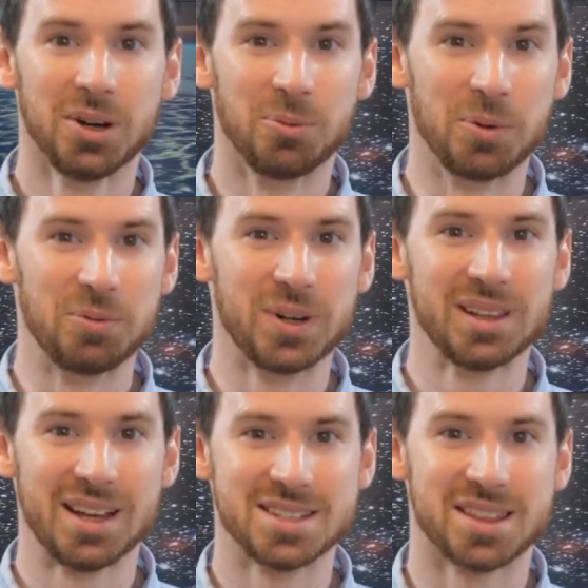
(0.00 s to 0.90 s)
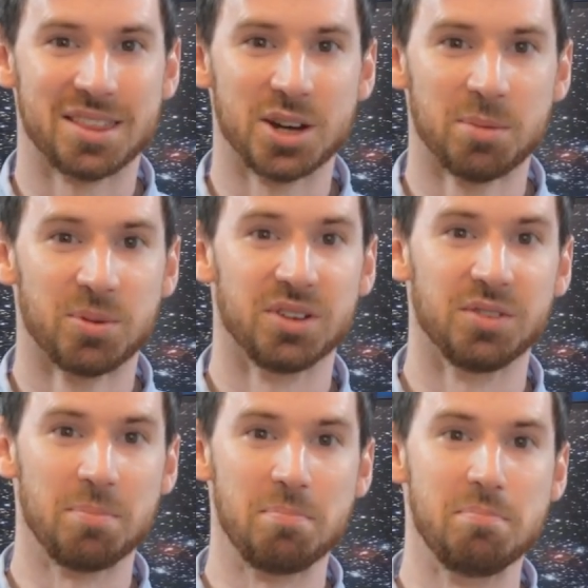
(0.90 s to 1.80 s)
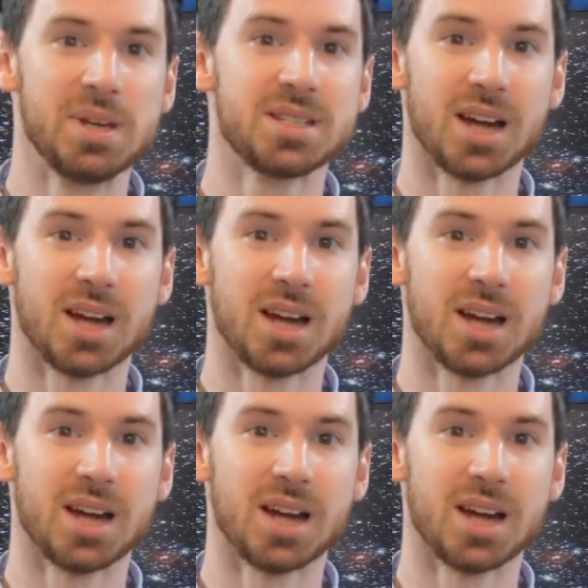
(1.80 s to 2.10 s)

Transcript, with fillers: we realized that the number of missed